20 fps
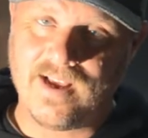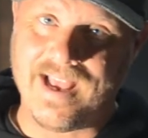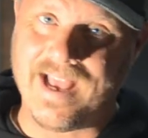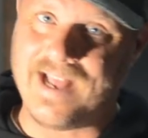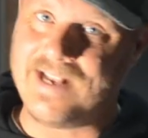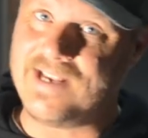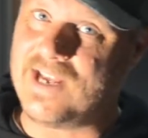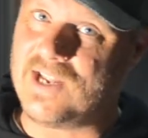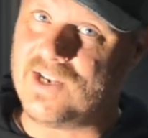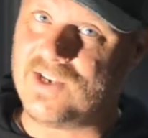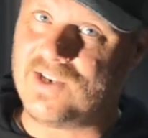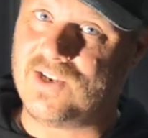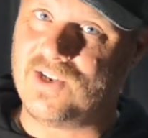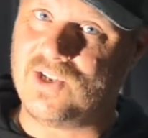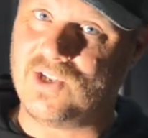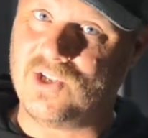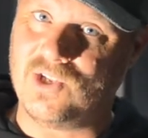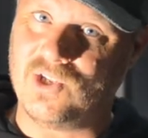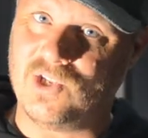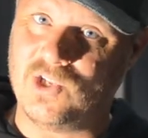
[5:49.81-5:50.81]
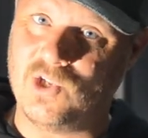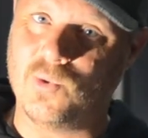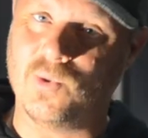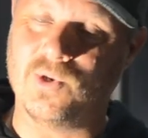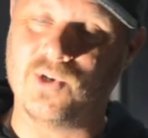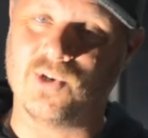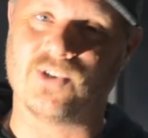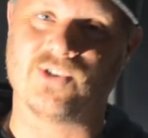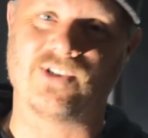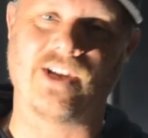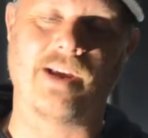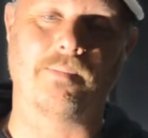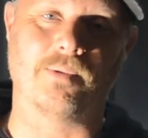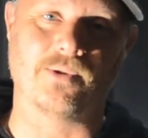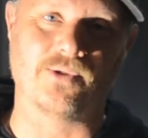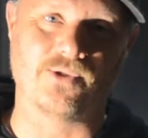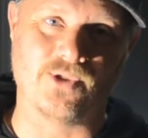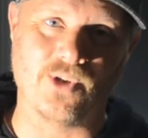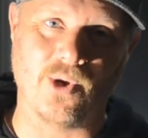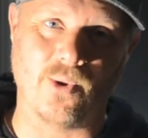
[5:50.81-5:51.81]
and yet you and your
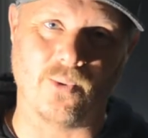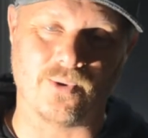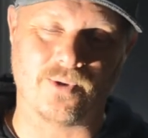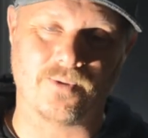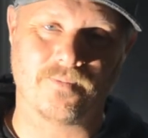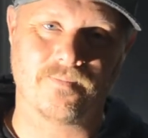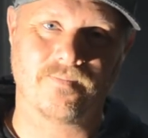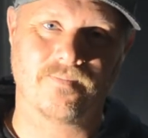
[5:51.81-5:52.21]
disciples don't?